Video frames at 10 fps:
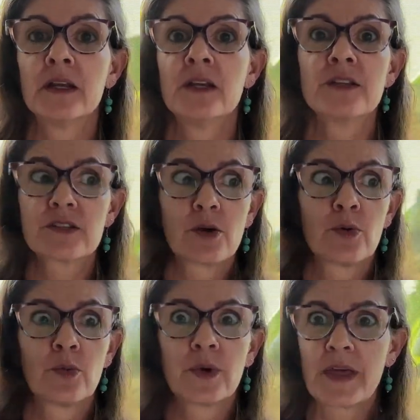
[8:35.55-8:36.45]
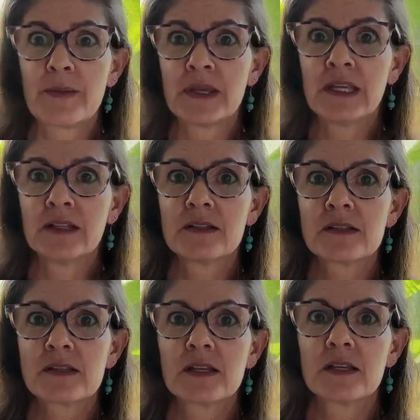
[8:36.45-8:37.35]
So what that
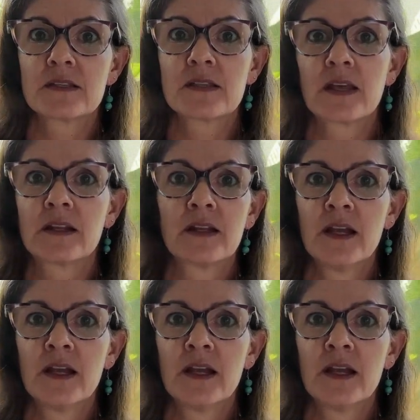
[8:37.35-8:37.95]
means is that